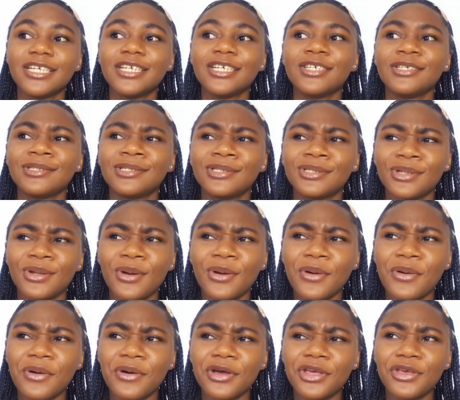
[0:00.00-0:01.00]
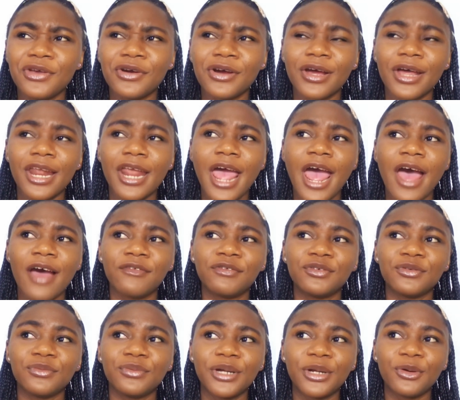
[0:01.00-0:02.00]
So you're gonna have
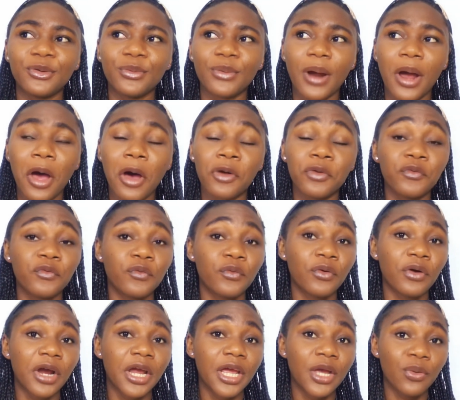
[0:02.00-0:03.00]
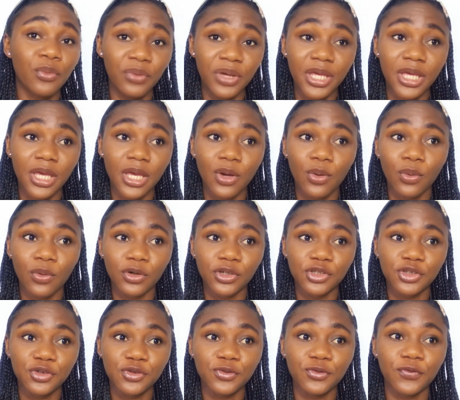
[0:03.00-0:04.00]
to wait around for a week or
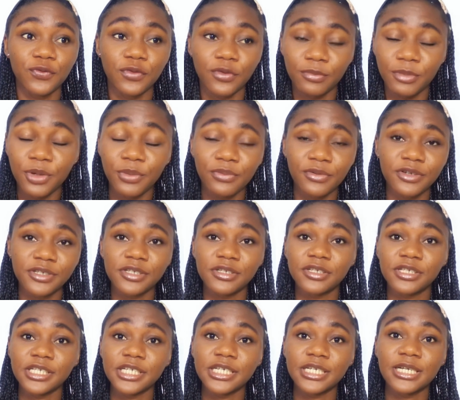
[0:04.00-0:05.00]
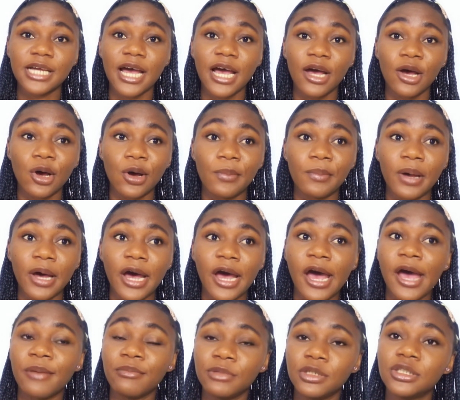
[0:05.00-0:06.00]
two. For me personally, I got my
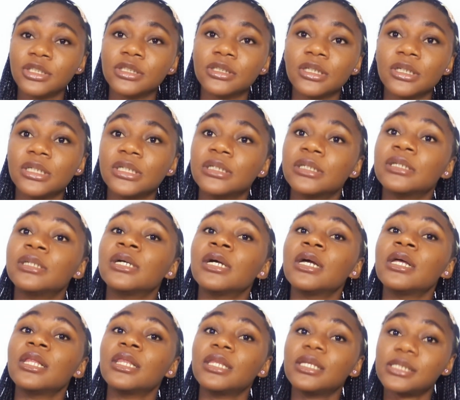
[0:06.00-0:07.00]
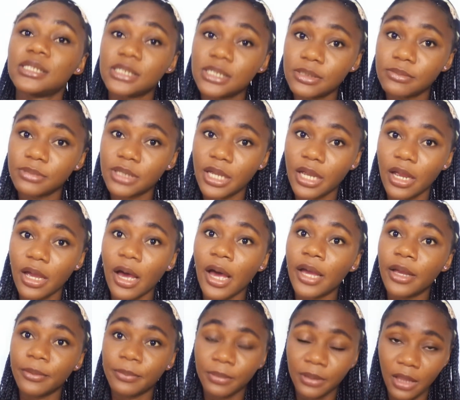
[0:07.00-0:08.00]
admission letter the same day I
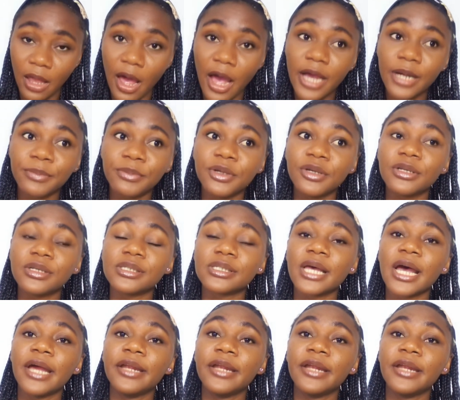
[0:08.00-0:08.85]
applied, because I